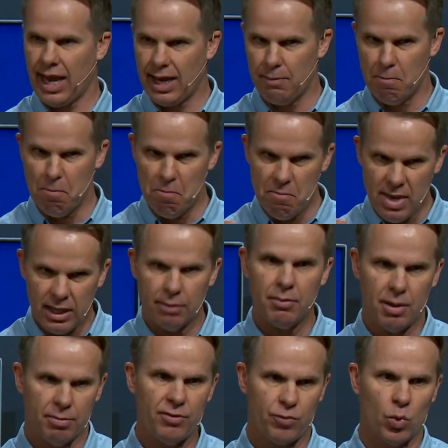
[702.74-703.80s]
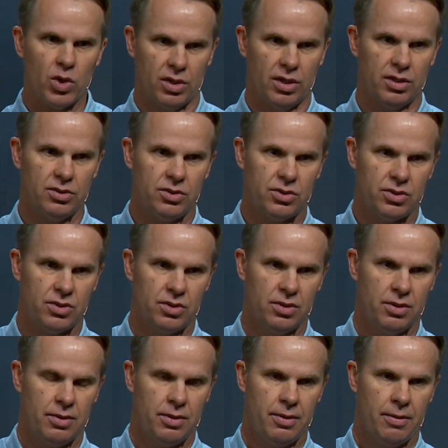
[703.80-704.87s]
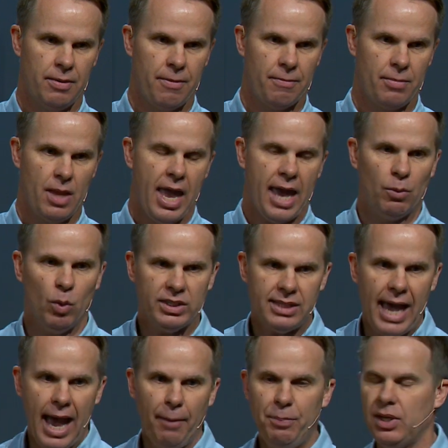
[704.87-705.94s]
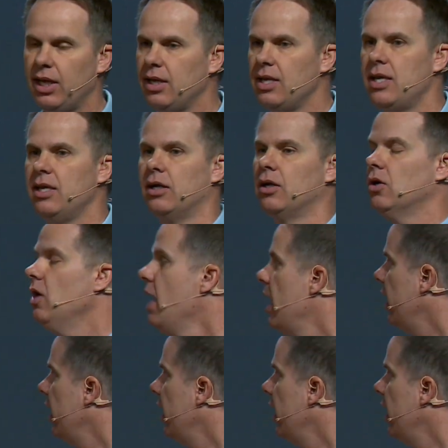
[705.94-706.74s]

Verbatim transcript: a minimum of words. And what's happening here